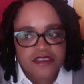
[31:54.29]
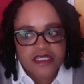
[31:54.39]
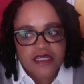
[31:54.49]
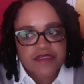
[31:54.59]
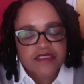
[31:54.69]

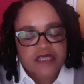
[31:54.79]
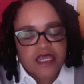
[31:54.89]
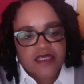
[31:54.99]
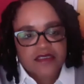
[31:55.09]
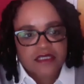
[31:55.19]
Tammy is
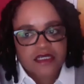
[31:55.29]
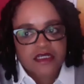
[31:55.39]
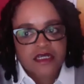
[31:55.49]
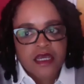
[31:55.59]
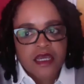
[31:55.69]

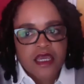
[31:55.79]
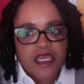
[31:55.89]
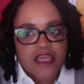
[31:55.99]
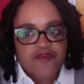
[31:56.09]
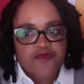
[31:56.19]
asking
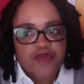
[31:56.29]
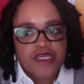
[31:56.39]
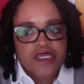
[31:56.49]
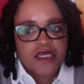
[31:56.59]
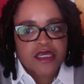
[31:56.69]
if
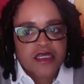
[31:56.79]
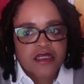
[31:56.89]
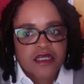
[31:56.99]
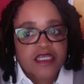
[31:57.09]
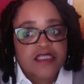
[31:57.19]
we
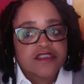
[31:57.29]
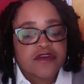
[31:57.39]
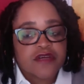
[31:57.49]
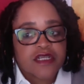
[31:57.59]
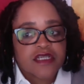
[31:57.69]
can, is
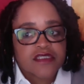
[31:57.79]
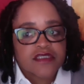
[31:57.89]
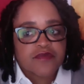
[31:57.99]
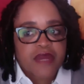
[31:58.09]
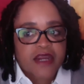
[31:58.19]
there a list
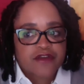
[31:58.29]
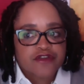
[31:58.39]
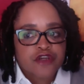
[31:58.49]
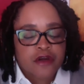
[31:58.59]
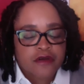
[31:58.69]
of buyers
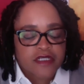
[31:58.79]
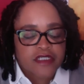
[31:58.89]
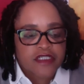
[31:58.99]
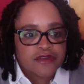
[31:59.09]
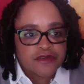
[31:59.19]
currently
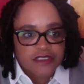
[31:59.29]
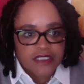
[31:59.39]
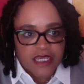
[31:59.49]
using the